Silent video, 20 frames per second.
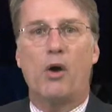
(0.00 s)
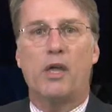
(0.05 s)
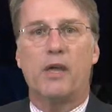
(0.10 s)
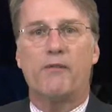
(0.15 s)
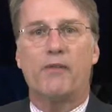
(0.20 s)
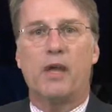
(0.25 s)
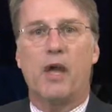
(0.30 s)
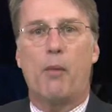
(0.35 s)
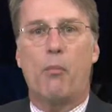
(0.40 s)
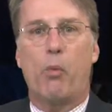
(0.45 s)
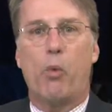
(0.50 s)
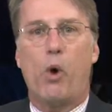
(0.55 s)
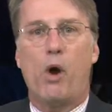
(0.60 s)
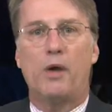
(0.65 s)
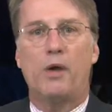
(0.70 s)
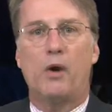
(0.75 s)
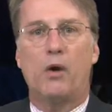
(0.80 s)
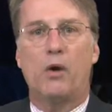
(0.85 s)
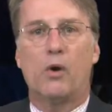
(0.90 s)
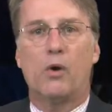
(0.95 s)
giving up
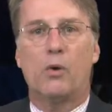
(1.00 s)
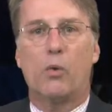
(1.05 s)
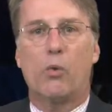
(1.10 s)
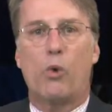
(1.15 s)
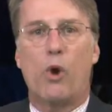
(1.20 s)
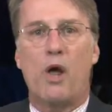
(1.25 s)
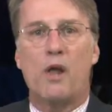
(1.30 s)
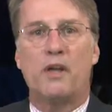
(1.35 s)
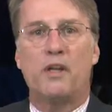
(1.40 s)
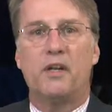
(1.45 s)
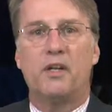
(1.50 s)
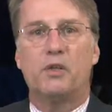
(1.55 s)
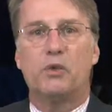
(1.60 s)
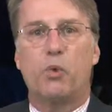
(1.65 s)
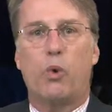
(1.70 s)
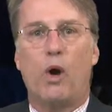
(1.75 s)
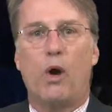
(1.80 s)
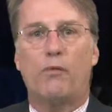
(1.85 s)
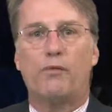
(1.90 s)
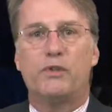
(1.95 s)
one earned run in a
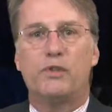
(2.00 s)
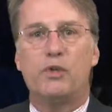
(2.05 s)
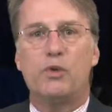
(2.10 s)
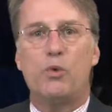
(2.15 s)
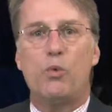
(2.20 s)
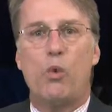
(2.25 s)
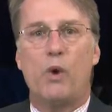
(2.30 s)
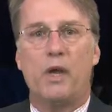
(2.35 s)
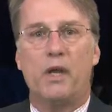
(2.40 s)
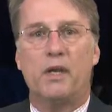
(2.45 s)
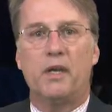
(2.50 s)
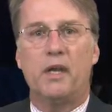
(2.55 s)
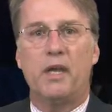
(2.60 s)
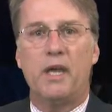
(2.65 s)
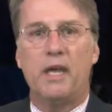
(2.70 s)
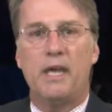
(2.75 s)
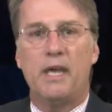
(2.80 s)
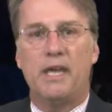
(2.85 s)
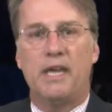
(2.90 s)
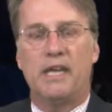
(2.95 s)
12-2 win
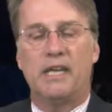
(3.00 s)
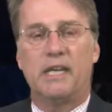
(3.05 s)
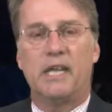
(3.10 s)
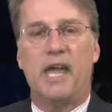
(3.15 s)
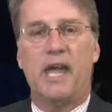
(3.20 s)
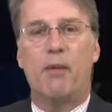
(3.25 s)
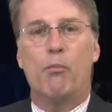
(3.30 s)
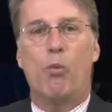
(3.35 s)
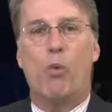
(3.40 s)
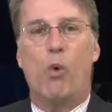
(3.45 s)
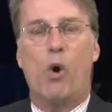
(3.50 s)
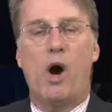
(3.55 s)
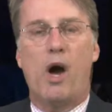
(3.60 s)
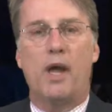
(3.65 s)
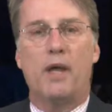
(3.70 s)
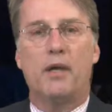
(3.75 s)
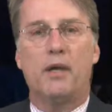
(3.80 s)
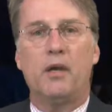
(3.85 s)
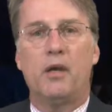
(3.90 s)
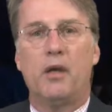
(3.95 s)
in Game
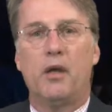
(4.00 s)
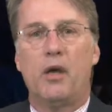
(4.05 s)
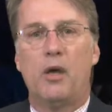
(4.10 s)
1.